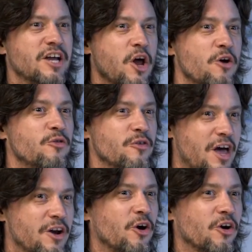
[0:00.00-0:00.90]
know that
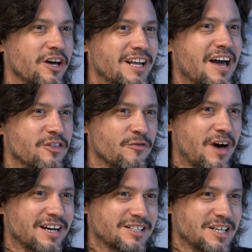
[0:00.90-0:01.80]
they're not going to get the
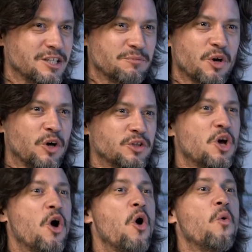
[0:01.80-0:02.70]
vaccines
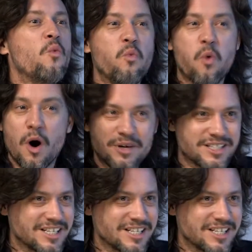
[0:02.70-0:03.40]
because we're busy